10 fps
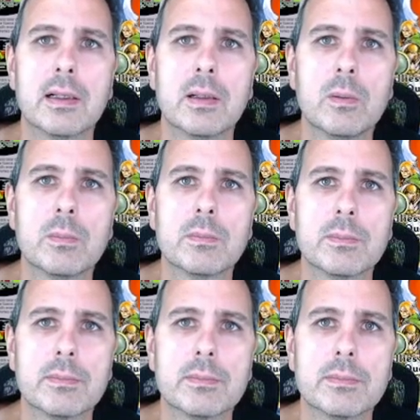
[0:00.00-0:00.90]
Oh,
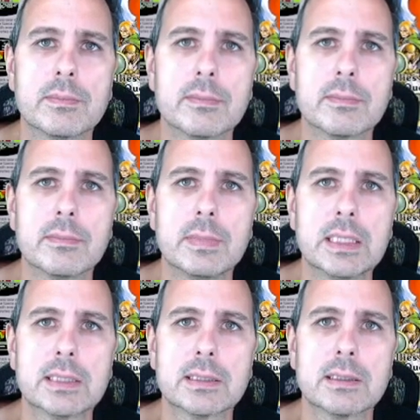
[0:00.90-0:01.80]

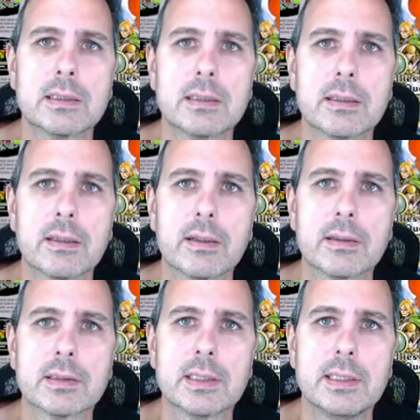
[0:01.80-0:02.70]
missed.
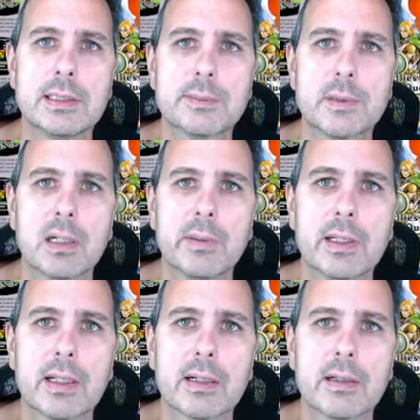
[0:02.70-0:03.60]
13's probably
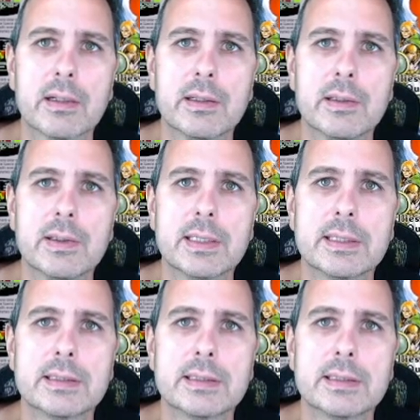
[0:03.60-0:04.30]
not going to do it.